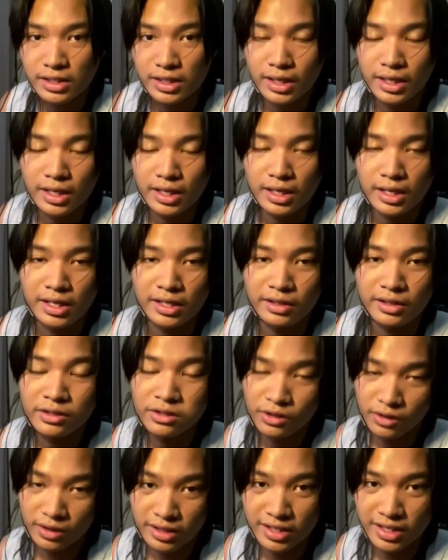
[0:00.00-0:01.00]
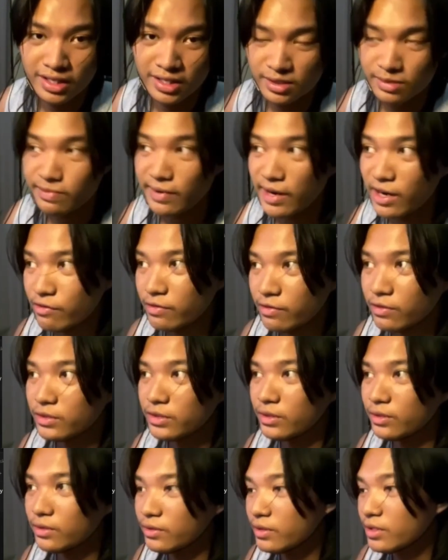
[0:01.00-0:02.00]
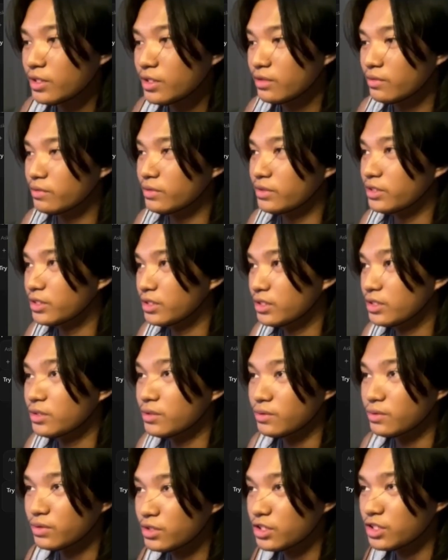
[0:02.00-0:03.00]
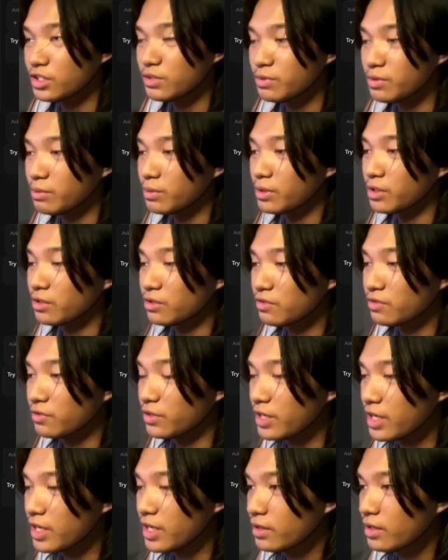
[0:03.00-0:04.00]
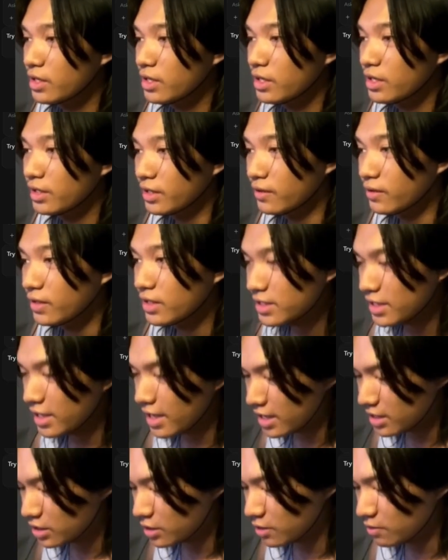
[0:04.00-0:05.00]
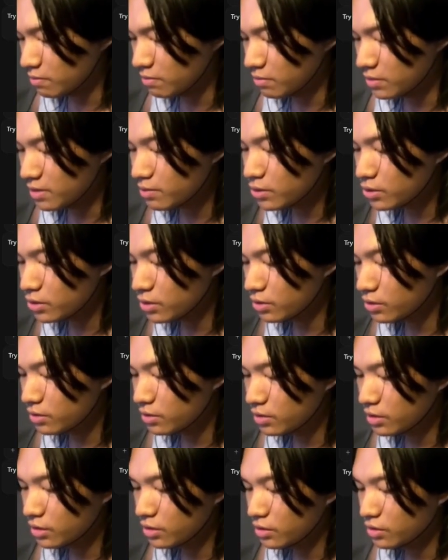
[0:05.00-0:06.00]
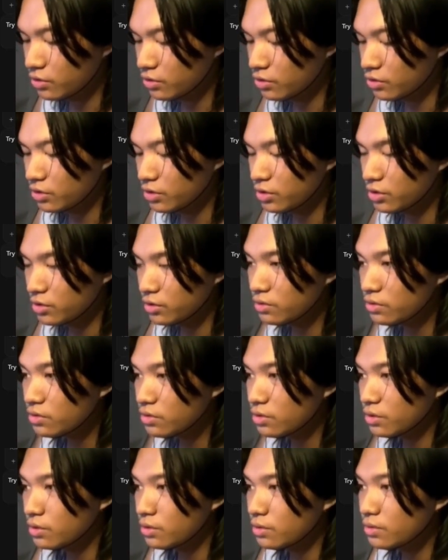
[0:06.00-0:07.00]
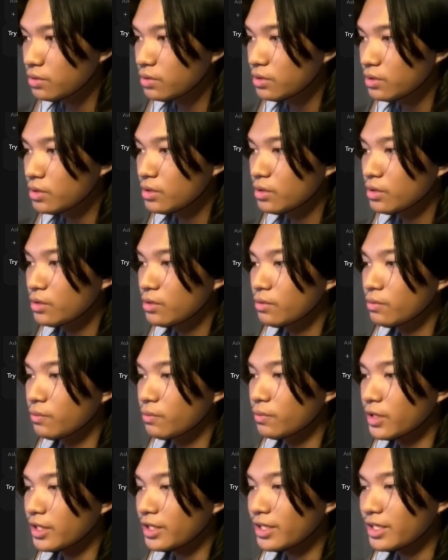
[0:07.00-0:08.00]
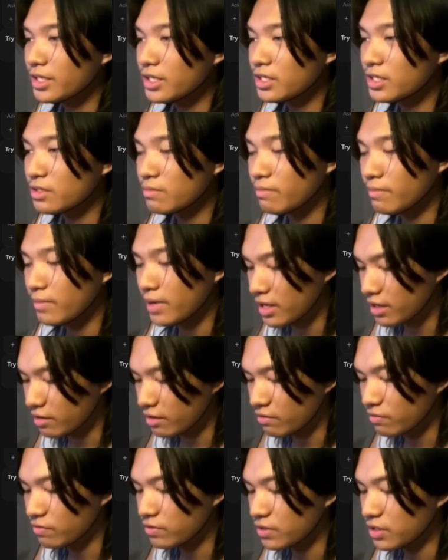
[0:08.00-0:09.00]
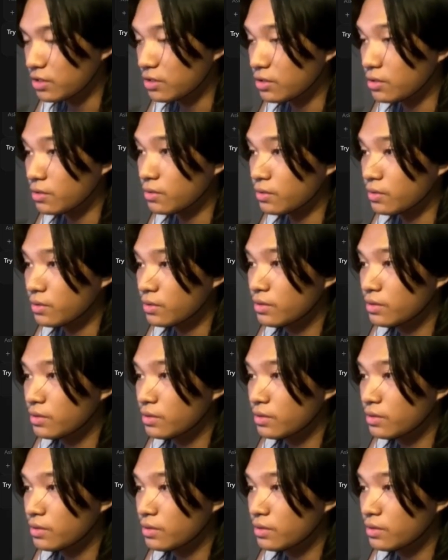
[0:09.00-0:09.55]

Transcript: and Claude is powerful, so we'll just use cheaper models for now. Now let's ask Mimo Code, do you know what is my video